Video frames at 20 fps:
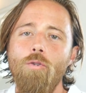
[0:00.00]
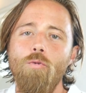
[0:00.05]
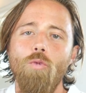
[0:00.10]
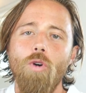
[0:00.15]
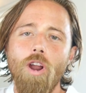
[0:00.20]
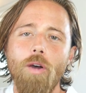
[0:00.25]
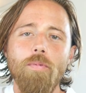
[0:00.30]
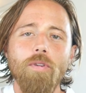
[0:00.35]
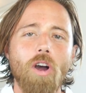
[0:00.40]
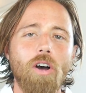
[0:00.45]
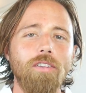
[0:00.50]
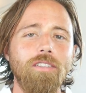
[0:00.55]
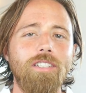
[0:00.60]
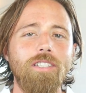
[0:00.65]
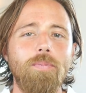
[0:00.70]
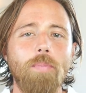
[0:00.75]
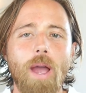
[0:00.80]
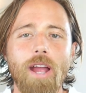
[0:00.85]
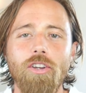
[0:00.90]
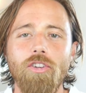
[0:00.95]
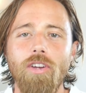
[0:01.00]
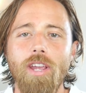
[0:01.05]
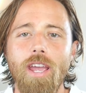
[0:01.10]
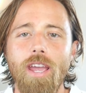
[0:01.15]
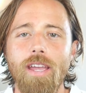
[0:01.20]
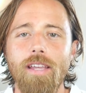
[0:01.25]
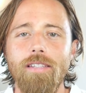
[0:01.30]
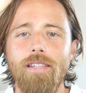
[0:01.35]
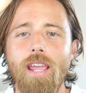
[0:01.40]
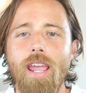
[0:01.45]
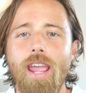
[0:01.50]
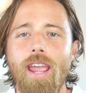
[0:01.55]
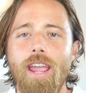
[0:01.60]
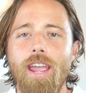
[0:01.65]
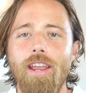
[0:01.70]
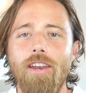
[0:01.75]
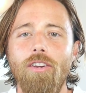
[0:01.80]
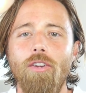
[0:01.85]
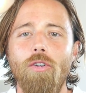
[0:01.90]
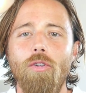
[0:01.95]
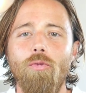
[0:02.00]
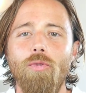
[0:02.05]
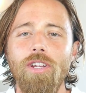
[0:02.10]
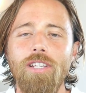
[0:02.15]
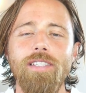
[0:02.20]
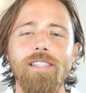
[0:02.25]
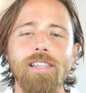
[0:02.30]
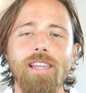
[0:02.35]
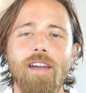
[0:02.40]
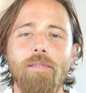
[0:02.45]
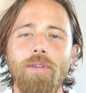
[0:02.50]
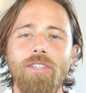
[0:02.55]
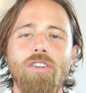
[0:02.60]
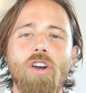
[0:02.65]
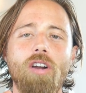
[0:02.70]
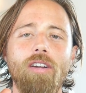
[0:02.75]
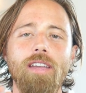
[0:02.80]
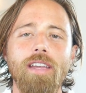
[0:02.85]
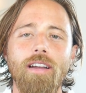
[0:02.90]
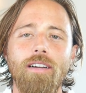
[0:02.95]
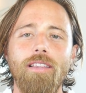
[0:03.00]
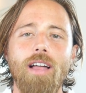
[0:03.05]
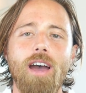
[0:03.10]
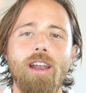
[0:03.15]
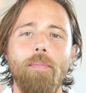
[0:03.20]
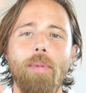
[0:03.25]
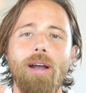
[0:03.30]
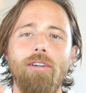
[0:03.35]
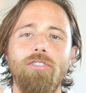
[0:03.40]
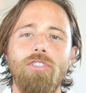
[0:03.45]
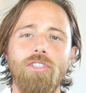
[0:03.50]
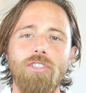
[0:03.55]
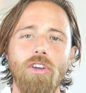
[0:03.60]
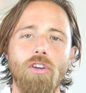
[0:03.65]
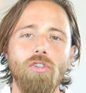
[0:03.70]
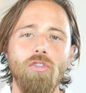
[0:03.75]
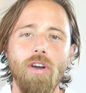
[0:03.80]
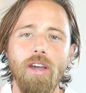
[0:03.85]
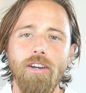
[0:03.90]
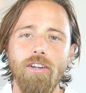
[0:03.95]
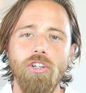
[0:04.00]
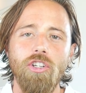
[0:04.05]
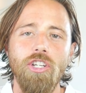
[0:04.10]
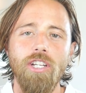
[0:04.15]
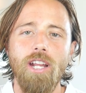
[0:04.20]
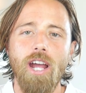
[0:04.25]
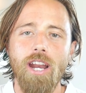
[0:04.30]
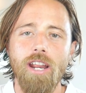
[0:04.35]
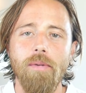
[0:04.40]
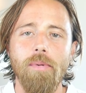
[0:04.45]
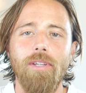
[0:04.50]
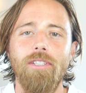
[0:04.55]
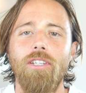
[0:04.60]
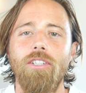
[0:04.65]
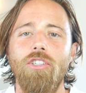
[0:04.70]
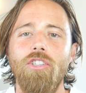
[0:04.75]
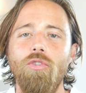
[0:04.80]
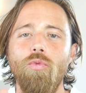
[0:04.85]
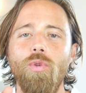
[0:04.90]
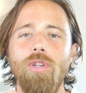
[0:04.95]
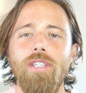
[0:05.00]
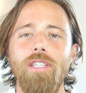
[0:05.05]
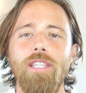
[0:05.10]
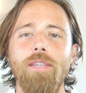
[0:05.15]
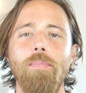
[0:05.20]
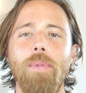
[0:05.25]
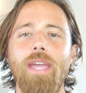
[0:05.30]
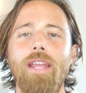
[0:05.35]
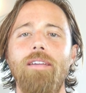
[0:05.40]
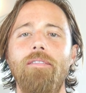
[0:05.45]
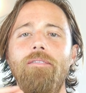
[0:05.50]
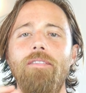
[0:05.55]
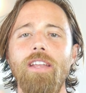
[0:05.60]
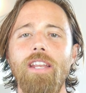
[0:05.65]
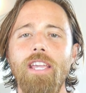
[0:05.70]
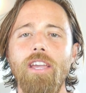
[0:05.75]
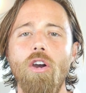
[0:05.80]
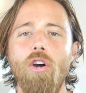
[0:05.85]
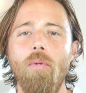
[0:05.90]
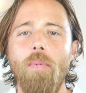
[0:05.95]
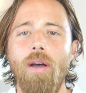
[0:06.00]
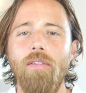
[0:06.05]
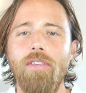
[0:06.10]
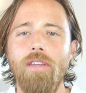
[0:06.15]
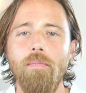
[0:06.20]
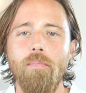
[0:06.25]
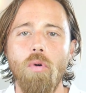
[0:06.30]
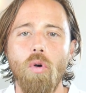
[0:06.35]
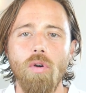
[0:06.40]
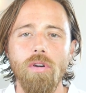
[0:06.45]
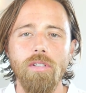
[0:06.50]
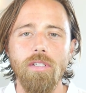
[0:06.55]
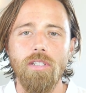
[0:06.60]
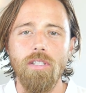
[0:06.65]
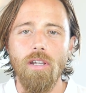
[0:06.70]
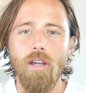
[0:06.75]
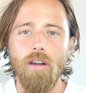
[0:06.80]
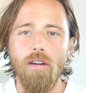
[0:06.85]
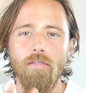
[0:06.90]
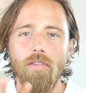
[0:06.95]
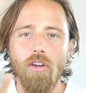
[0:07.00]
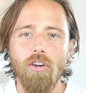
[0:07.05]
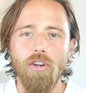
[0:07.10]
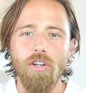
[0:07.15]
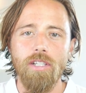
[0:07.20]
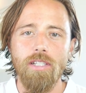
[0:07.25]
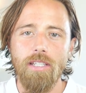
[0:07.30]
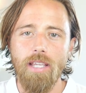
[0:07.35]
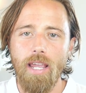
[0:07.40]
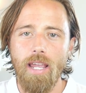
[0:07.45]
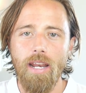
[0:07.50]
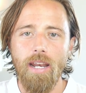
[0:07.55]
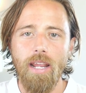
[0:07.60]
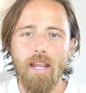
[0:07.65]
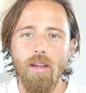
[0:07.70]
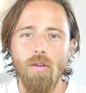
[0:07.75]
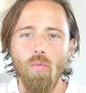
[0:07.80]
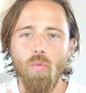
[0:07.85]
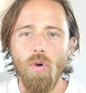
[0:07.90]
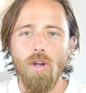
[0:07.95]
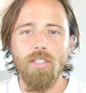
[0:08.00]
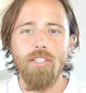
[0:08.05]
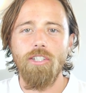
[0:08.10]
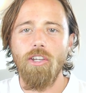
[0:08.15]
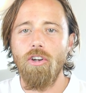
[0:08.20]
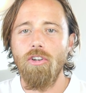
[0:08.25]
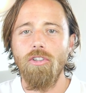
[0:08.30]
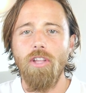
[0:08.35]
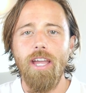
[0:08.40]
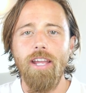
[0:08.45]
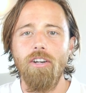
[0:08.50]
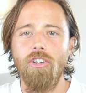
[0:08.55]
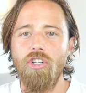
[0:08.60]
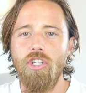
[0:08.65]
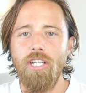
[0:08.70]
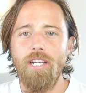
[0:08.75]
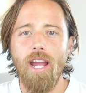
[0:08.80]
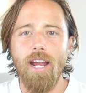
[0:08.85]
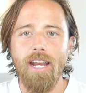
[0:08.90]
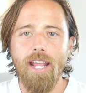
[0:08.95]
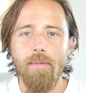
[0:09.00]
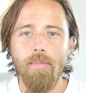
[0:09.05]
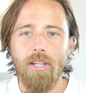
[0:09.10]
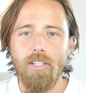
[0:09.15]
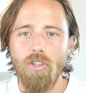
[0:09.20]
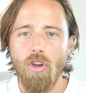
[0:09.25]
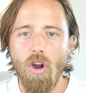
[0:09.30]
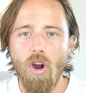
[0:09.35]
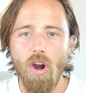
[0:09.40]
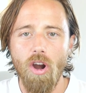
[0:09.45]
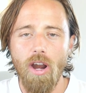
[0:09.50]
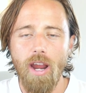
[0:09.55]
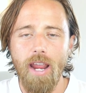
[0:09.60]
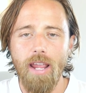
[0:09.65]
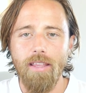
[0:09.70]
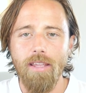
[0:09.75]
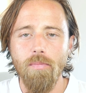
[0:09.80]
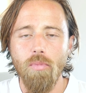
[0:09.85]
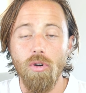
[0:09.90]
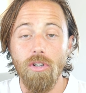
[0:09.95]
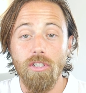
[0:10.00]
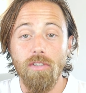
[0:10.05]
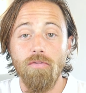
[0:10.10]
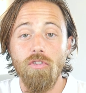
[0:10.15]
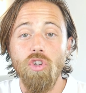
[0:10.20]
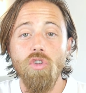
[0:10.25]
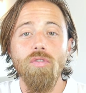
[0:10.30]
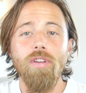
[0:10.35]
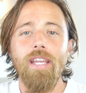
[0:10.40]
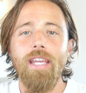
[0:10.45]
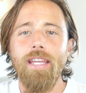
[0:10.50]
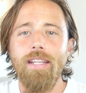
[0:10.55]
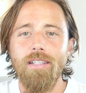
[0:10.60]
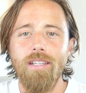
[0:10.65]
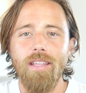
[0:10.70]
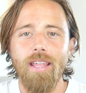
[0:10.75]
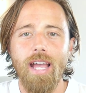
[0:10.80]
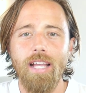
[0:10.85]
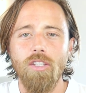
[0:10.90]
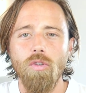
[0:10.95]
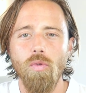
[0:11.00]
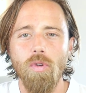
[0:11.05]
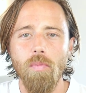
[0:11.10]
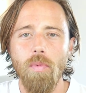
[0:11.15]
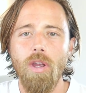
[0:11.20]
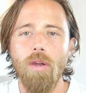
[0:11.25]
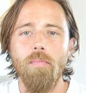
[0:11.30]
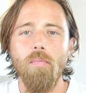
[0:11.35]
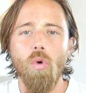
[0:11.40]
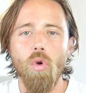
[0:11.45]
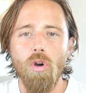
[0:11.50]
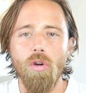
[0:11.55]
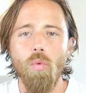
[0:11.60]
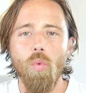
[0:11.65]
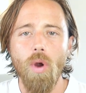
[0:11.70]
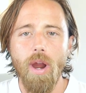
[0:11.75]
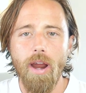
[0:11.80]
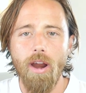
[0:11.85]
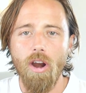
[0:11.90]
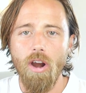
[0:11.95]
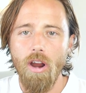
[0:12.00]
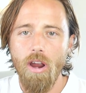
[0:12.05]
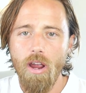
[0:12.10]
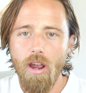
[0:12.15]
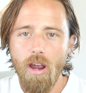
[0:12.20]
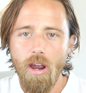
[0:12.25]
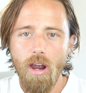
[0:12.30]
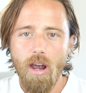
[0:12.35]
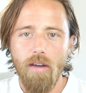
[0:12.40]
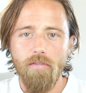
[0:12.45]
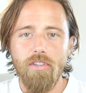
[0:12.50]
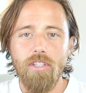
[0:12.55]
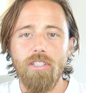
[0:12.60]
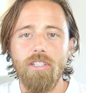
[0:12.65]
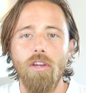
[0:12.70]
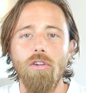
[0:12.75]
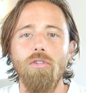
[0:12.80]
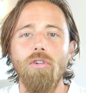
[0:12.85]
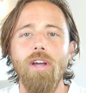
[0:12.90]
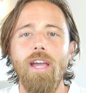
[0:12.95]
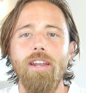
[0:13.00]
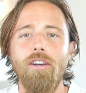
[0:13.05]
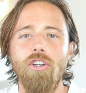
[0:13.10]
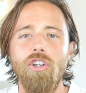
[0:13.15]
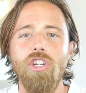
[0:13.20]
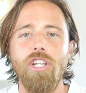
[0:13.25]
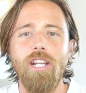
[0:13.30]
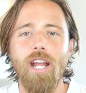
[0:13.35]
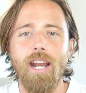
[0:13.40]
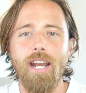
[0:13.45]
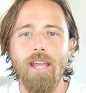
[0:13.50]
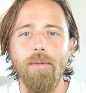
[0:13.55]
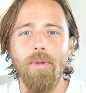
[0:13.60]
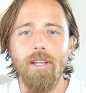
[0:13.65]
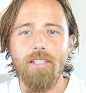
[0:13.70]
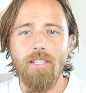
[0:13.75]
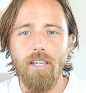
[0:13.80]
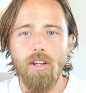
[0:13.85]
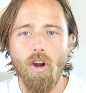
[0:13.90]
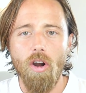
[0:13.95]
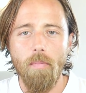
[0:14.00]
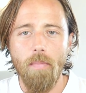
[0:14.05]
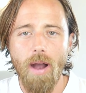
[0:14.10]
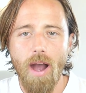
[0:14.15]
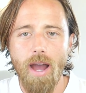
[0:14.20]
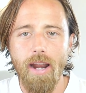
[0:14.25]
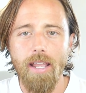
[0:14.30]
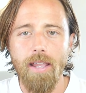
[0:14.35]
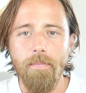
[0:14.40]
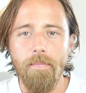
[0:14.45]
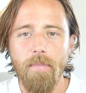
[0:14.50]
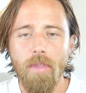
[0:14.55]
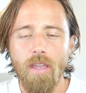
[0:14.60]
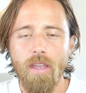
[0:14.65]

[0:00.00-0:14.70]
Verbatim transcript: What up, y'all? This is Patrick Hayes, and recently I've been talking a lot about subtle energy dynamics. I just recently made a video about the importance of understanding what subtle energy dynamics are and the importance of tuning into that so we can become more aware of the subtle energy dynamics in our body.